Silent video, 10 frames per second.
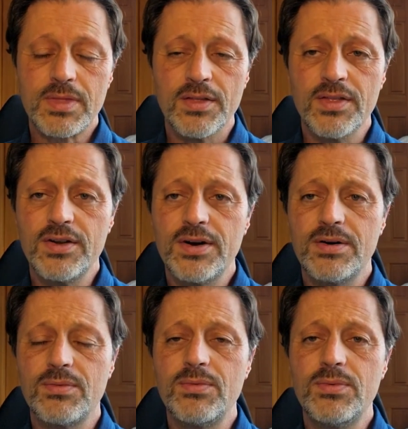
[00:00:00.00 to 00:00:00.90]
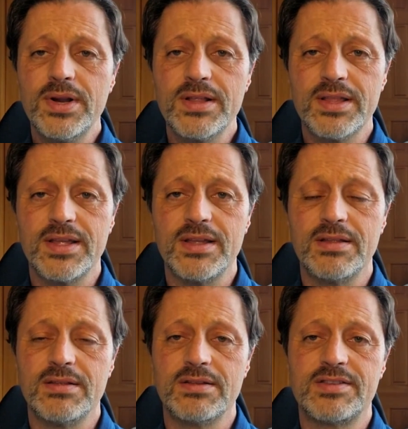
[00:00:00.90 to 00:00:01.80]
that there are really
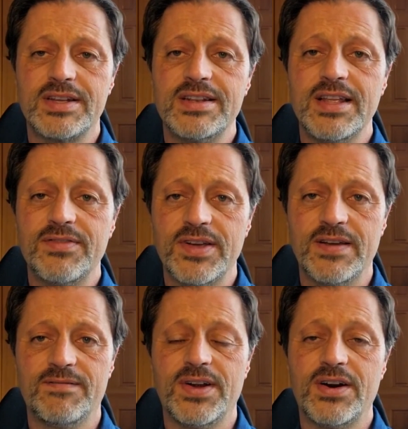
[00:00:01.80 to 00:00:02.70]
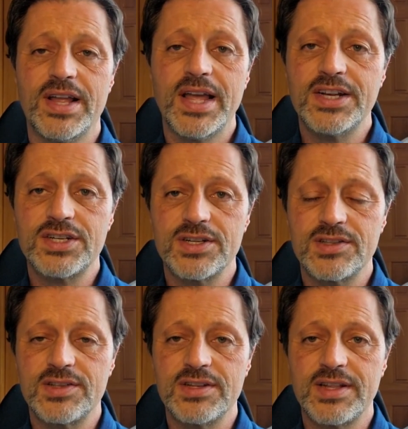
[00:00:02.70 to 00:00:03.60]
significant
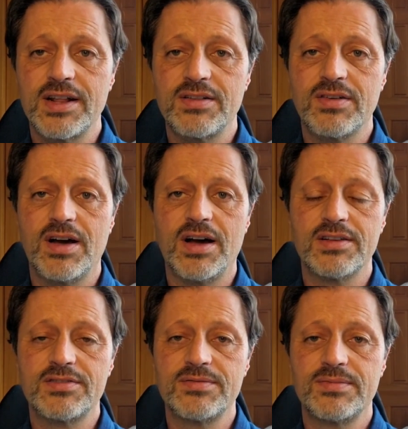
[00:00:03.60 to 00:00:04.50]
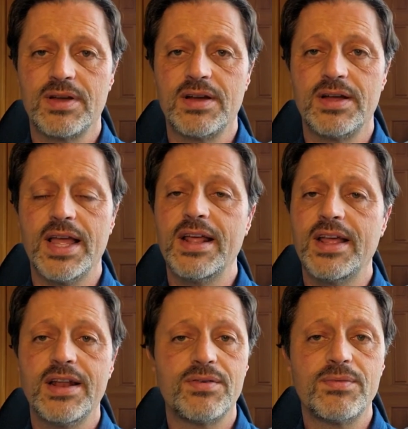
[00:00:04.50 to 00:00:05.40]
variations in dental costs, and
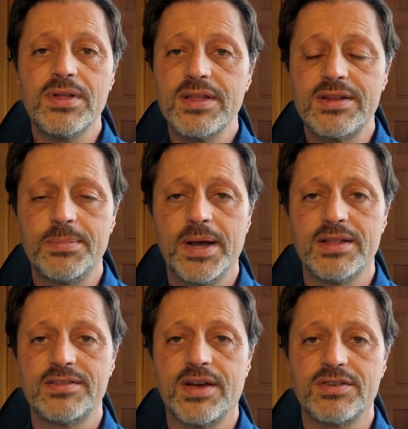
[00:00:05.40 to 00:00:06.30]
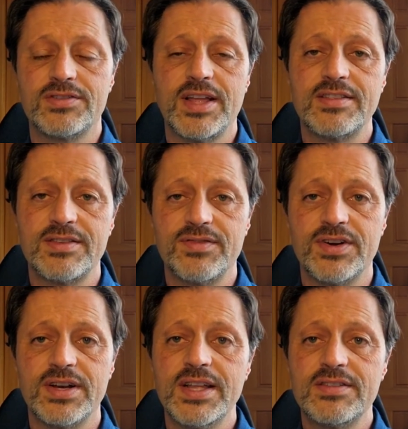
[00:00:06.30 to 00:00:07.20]
it really depends how extensive
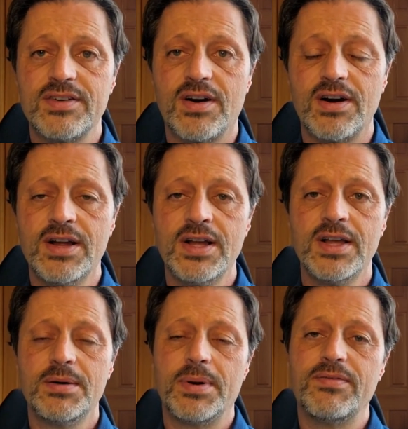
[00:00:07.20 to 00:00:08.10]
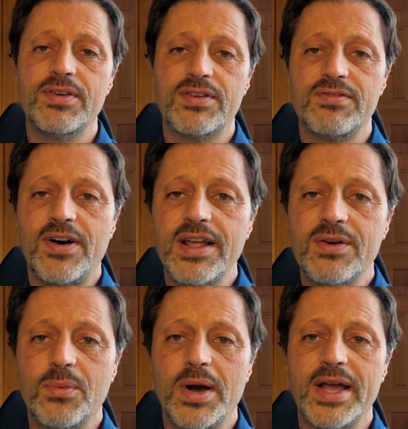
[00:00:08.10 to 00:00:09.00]
your needs are. But if you can find
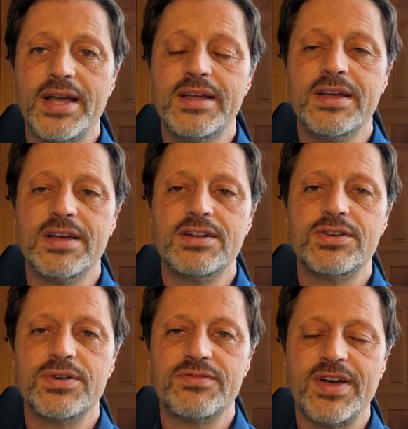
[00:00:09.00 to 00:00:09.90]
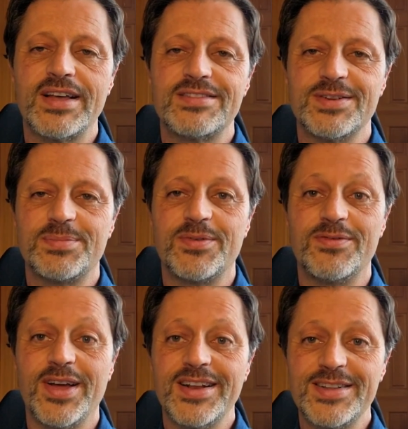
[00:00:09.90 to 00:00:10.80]
a way to invest in
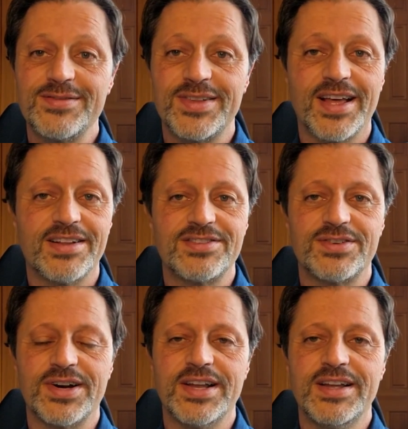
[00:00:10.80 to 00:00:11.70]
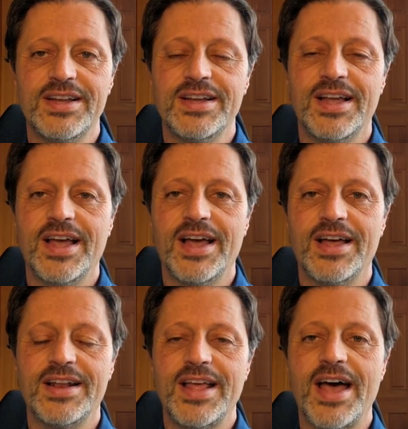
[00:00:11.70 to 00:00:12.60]
preventive dentistry
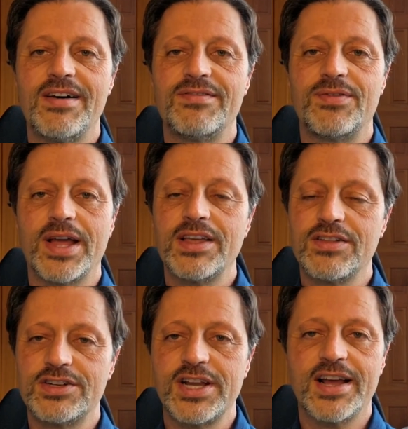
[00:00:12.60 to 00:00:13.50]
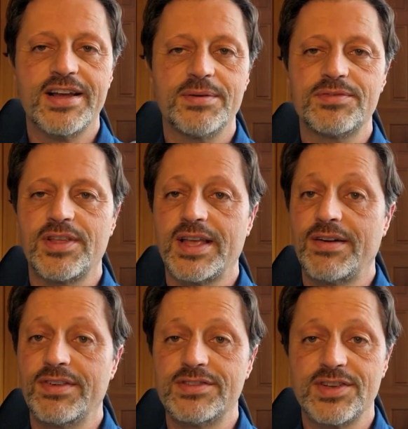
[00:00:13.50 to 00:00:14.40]
and have regular checkups like
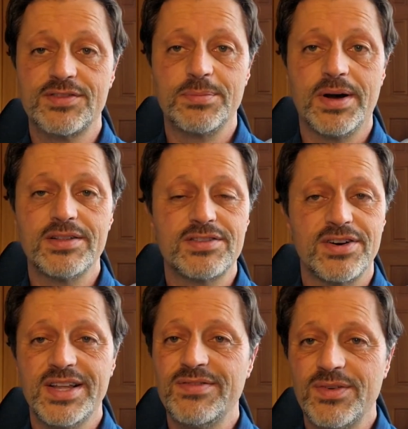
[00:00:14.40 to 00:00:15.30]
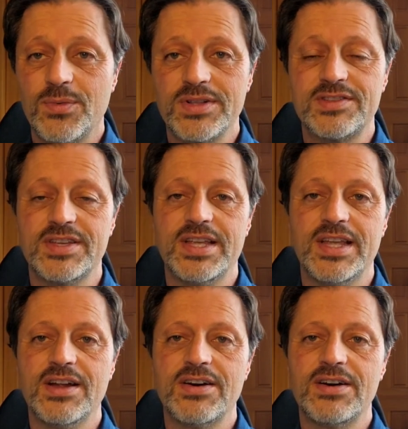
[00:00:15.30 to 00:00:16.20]
every 6 months or even once a
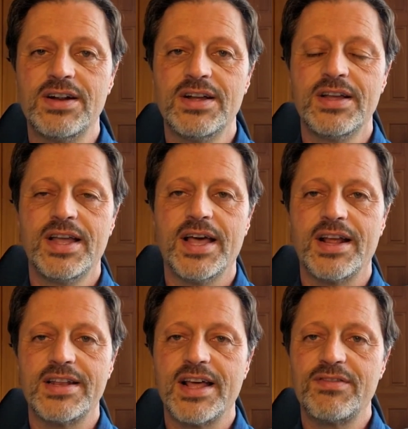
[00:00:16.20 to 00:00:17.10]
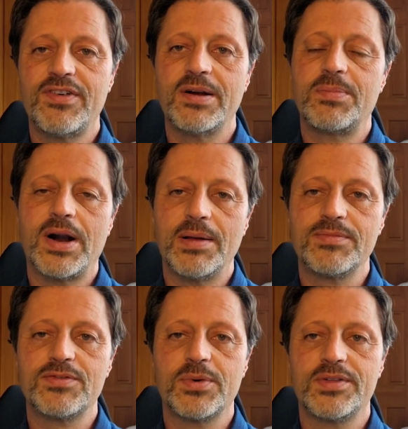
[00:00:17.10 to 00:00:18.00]
year, and identify
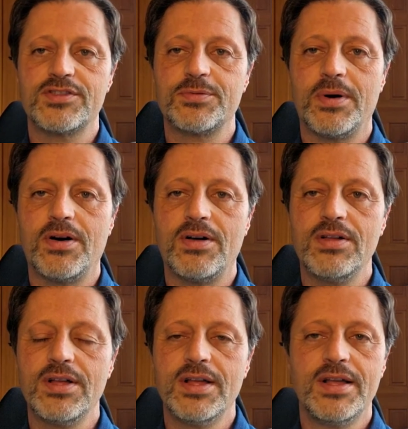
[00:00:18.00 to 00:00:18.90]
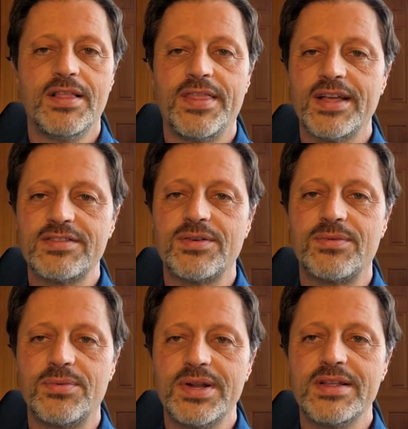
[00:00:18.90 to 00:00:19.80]
problems when they're small, that's a
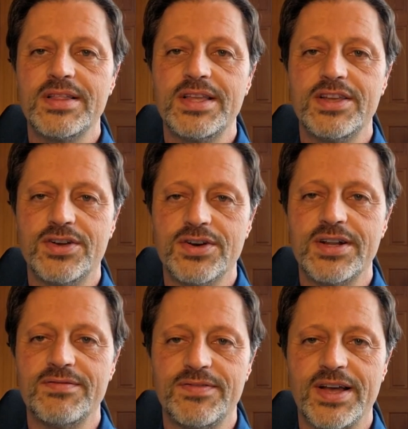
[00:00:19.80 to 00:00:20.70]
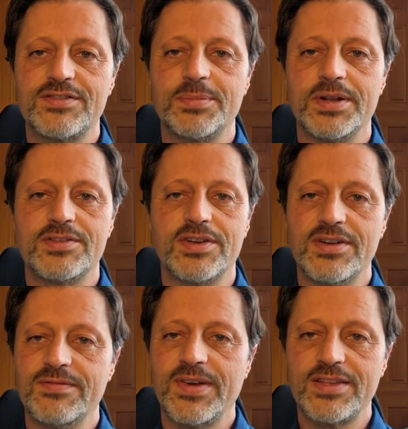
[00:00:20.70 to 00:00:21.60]
really good investment. It's a
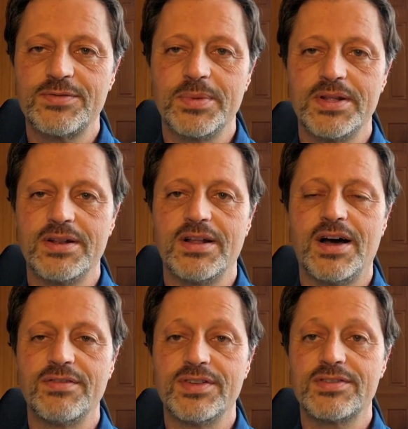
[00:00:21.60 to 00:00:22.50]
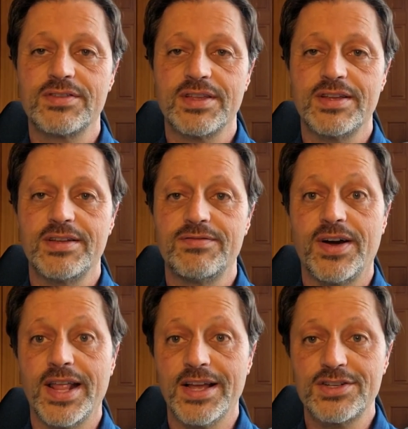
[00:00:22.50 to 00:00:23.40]
good investment, obviously,
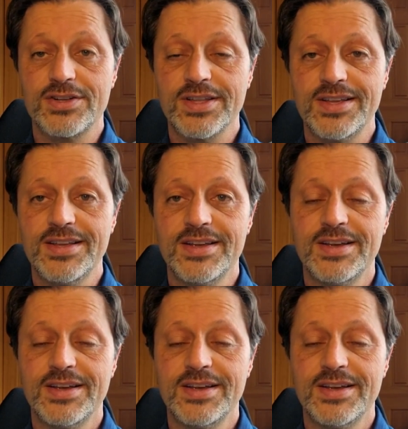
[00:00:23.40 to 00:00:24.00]
financially,